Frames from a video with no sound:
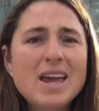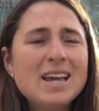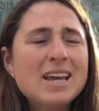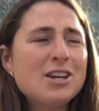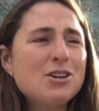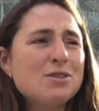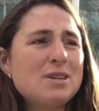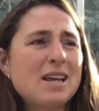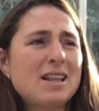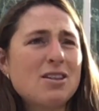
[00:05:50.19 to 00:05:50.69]

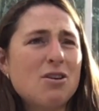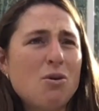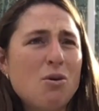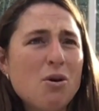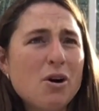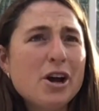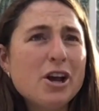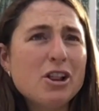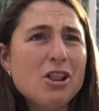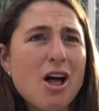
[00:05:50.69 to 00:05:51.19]
Can you take the
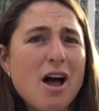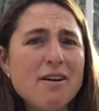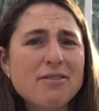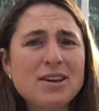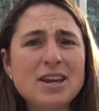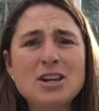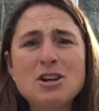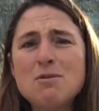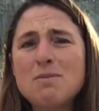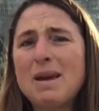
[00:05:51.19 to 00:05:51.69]
oil off?
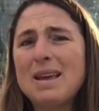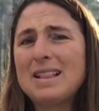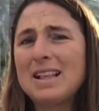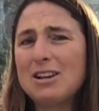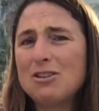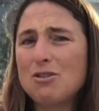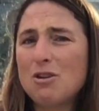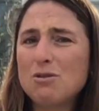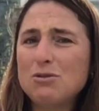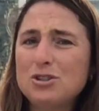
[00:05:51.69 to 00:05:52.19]
Can you make
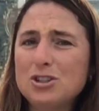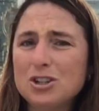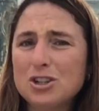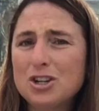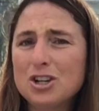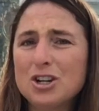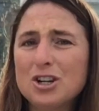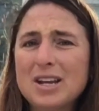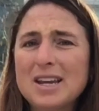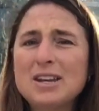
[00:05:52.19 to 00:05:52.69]
that no sugar?